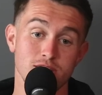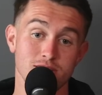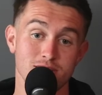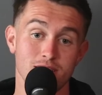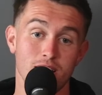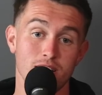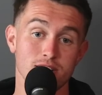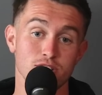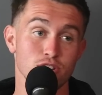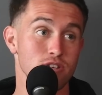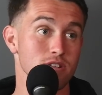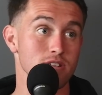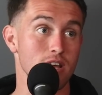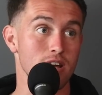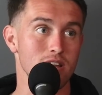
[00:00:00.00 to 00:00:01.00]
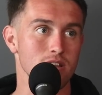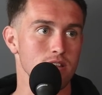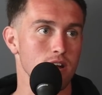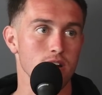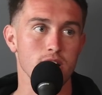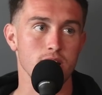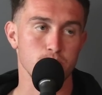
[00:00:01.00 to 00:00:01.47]
I just decided, all
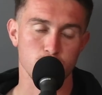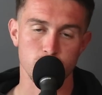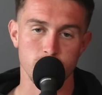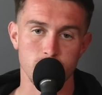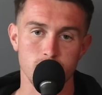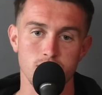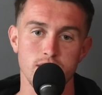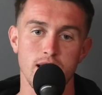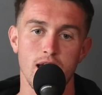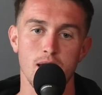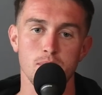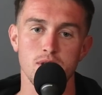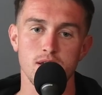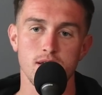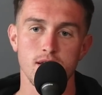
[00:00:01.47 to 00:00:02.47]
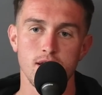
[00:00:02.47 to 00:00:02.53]
right, I'm just going to rehab it.